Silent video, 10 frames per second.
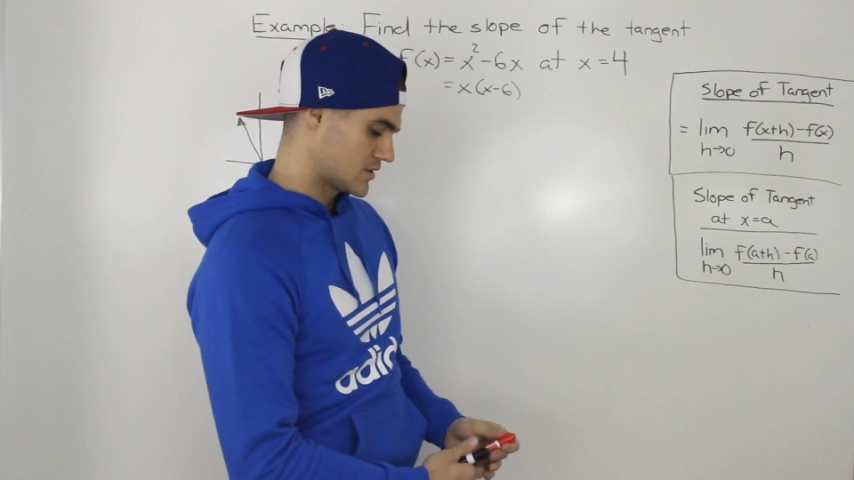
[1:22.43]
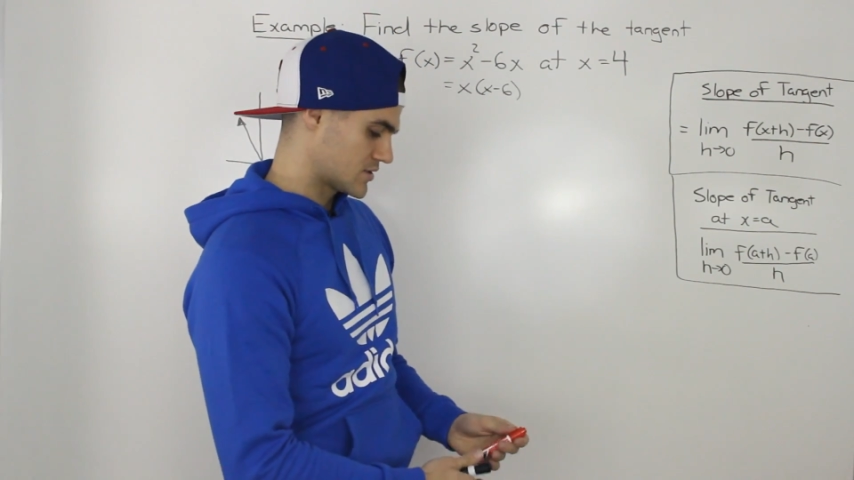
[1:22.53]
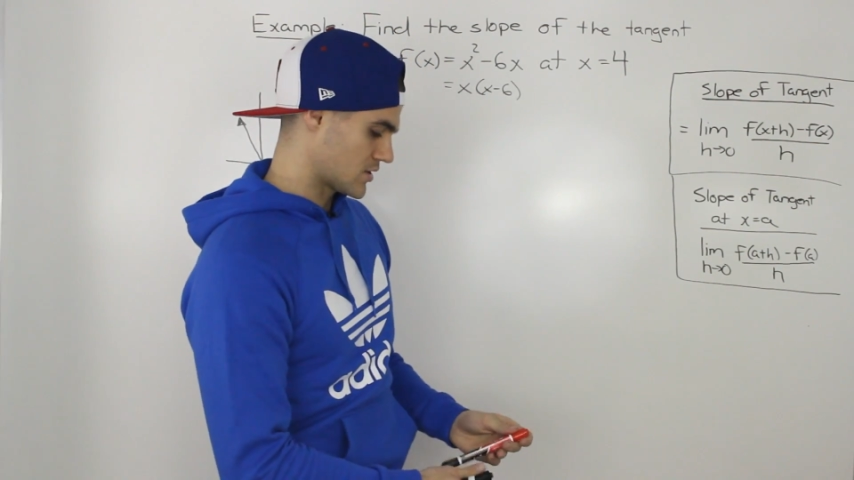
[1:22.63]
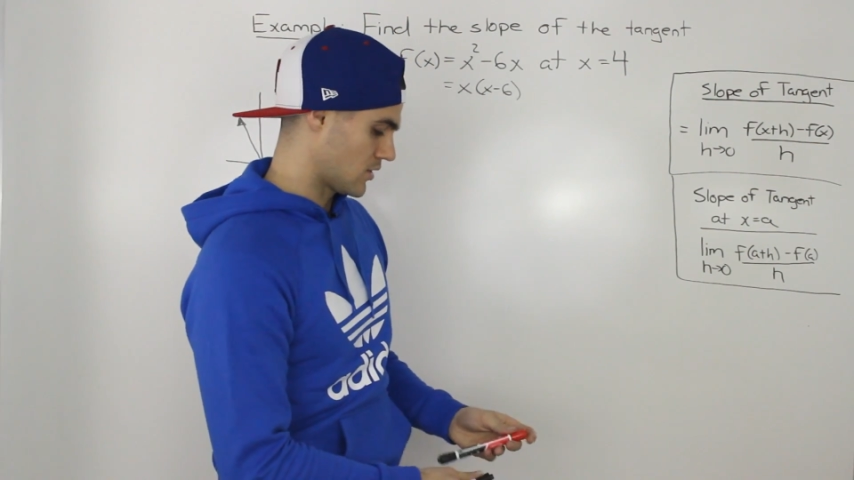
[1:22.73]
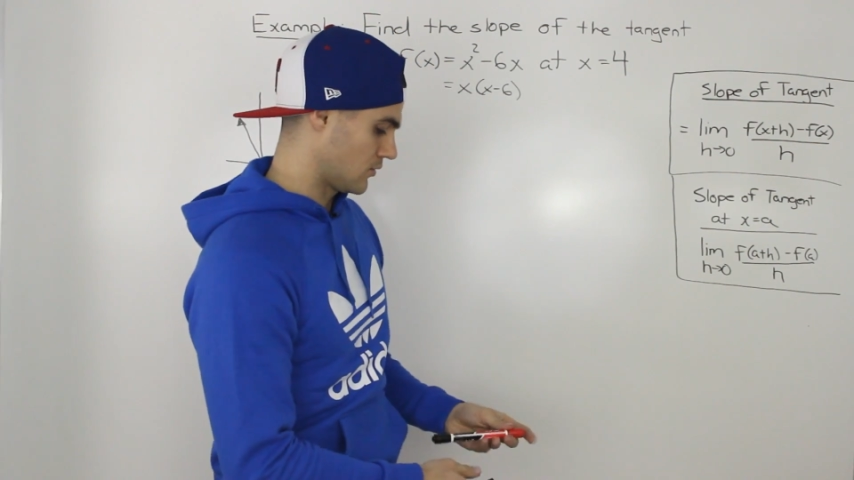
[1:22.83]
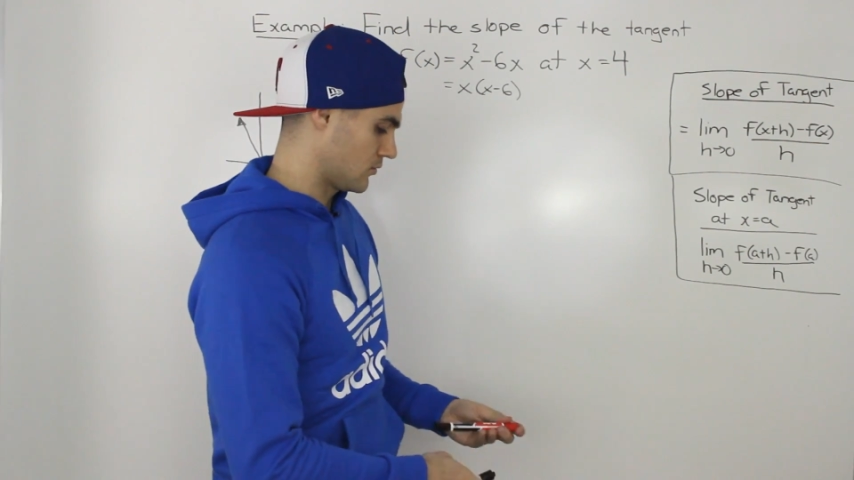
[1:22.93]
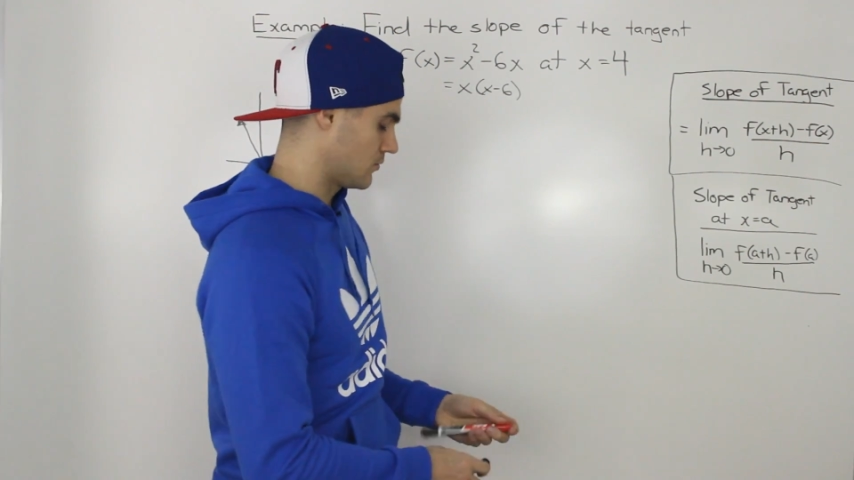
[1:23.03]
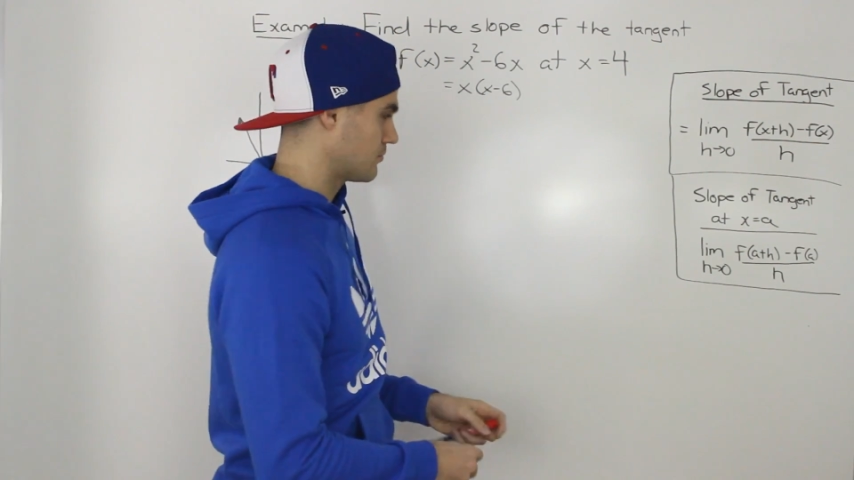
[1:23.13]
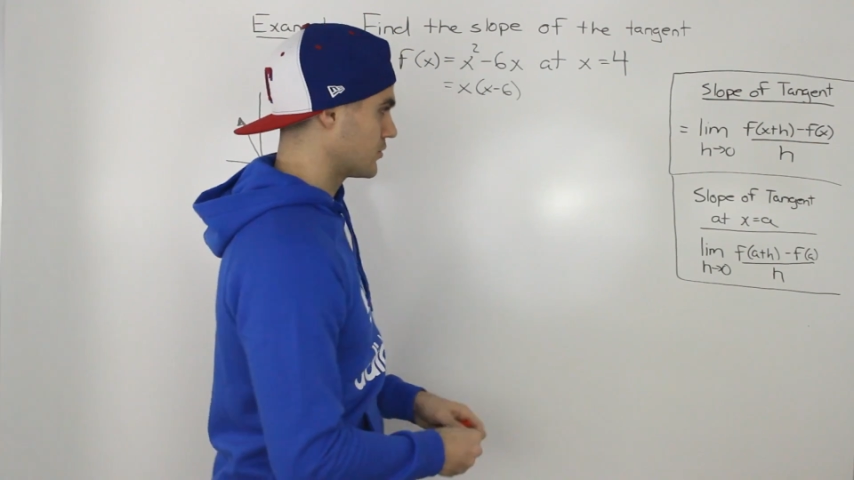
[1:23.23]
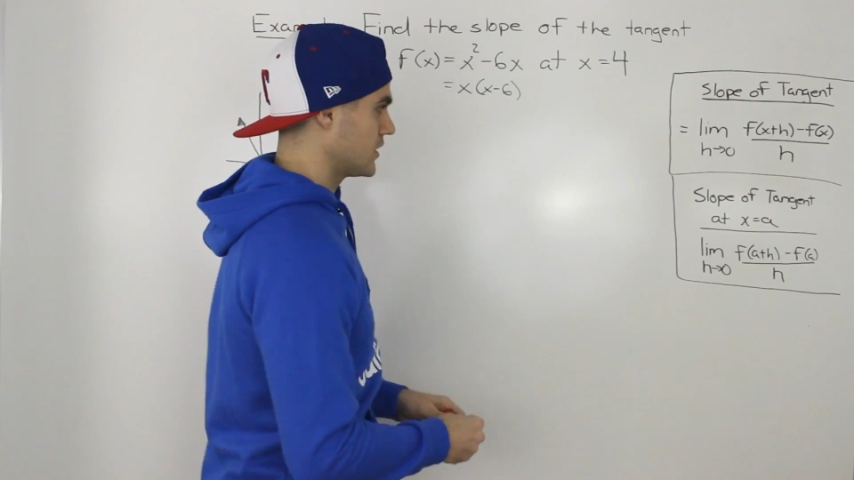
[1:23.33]
So
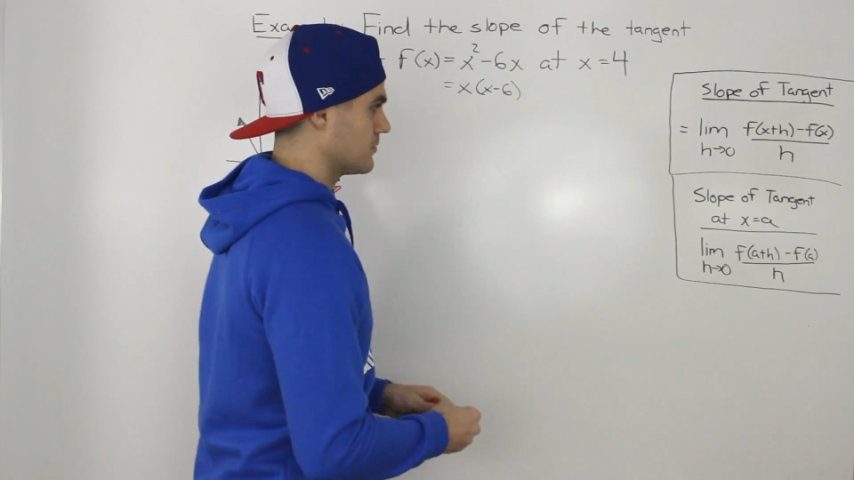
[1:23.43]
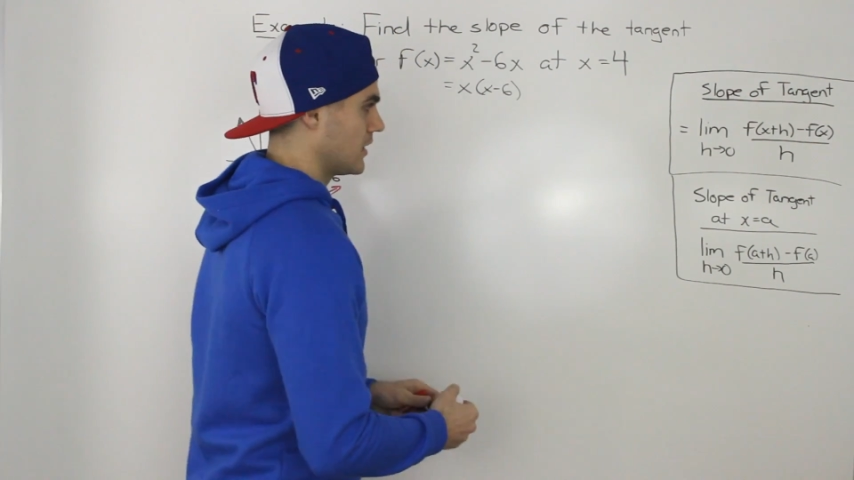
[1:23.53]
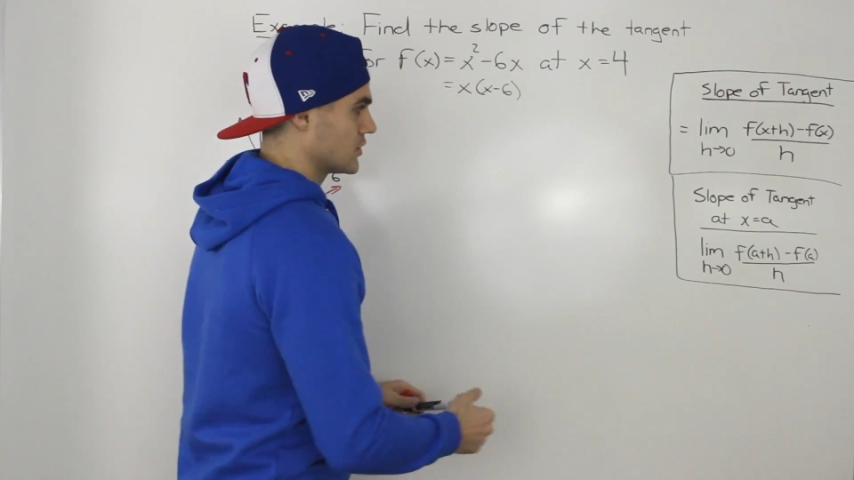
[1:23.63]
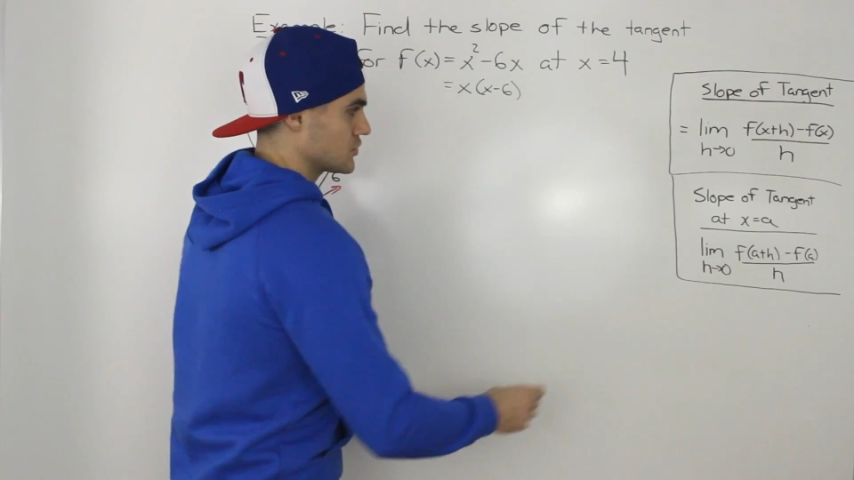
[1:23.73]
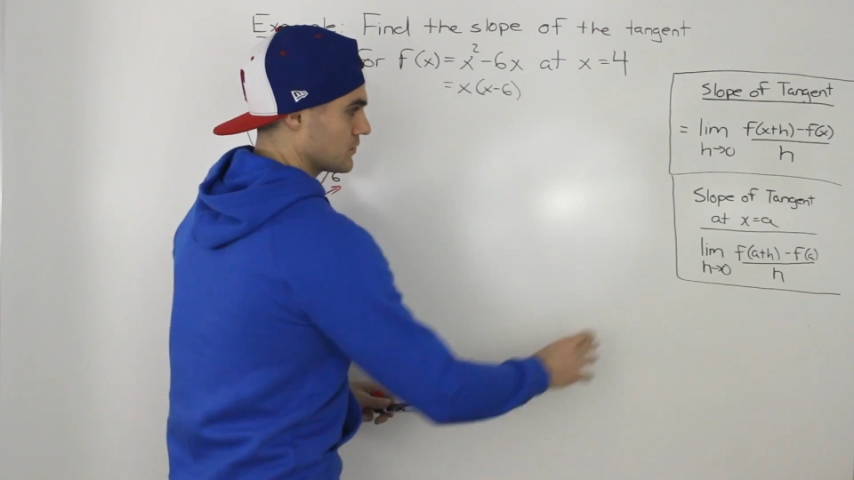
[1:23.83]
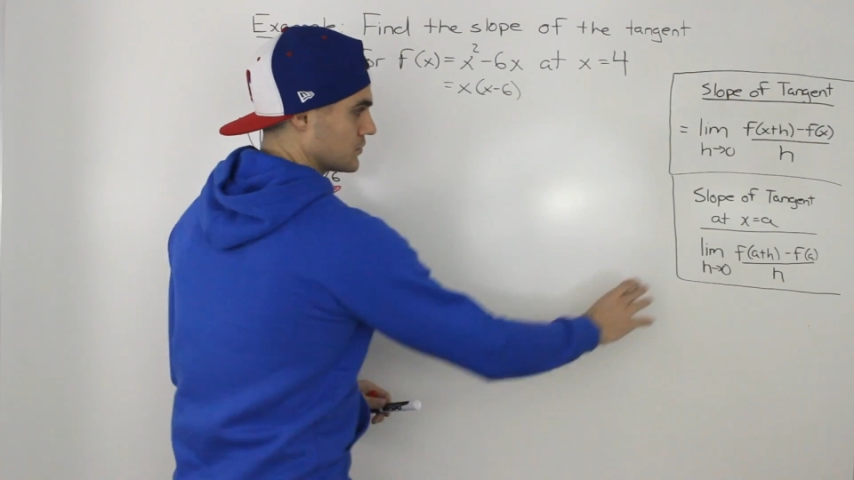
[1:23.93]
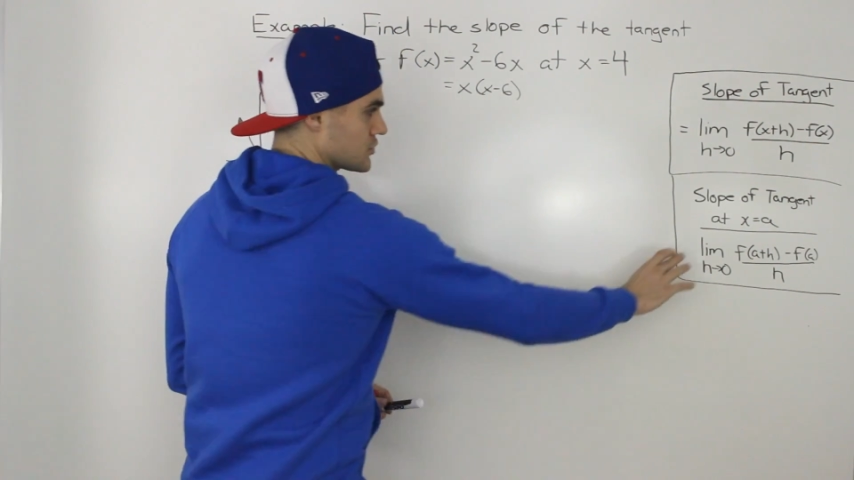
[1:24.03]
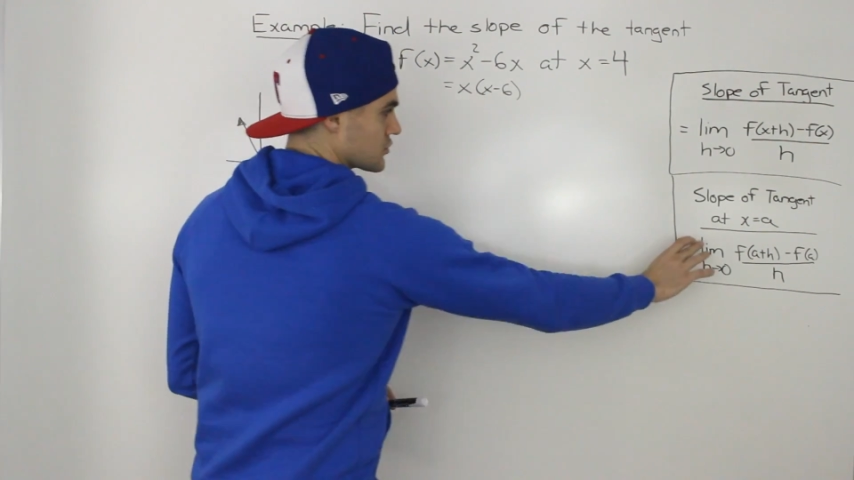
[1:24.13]
pretty much, we would